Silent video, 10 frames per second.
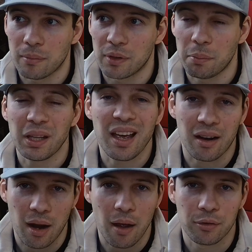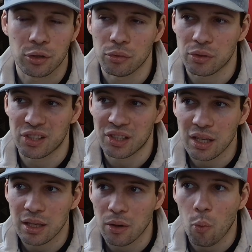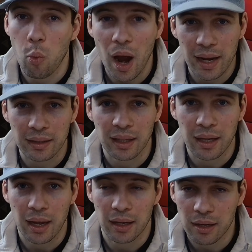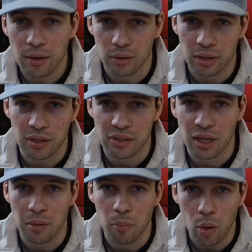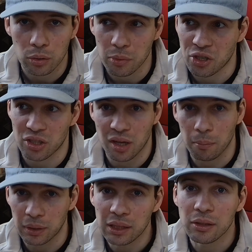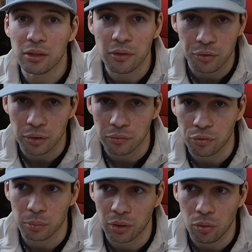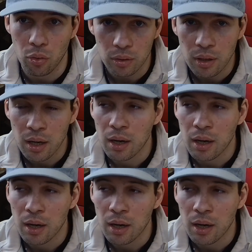the player have to see why they are here in this game mode, which is completely different from the core.